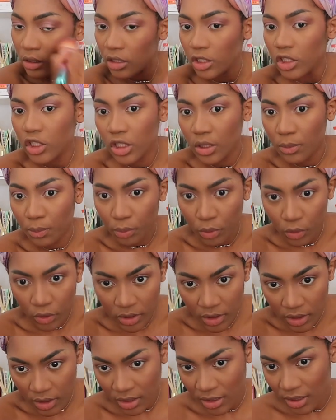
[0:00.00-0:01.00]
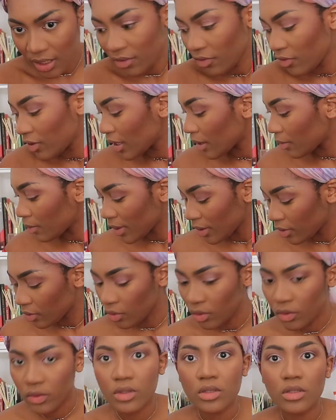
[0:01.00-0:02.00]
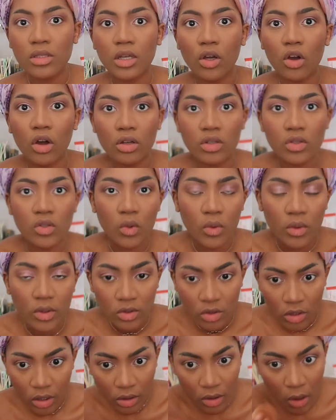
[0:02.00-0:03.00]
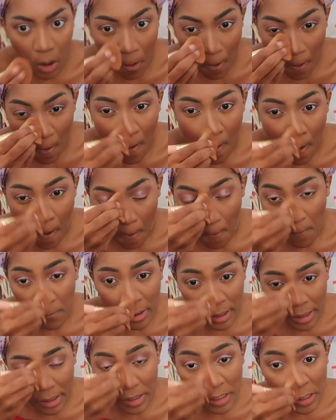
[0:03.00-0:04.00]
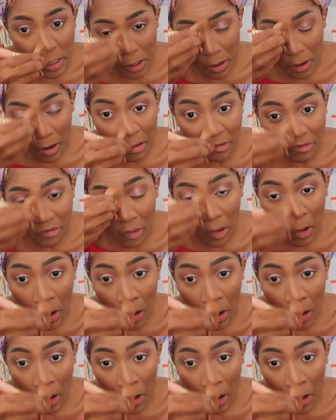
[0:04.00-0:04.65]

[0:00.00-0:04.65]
she puts, I feel like my nose contour is not blended enough.